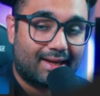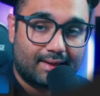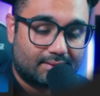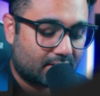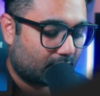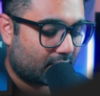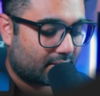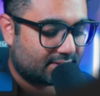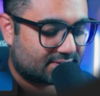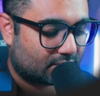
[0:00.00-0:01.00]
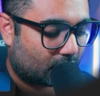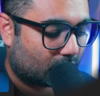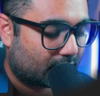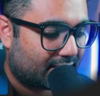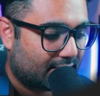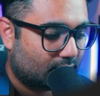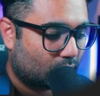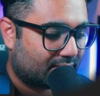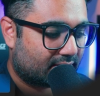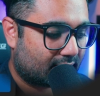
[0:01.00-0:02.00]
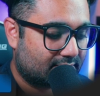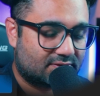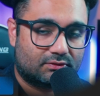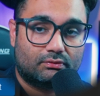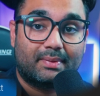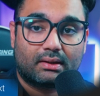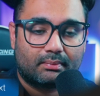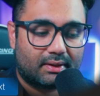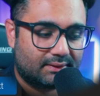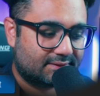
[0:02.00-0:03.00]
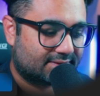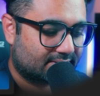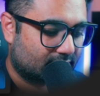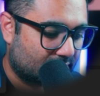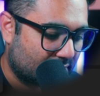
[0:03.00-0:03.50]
8 gigabytes or 8192 megabytes.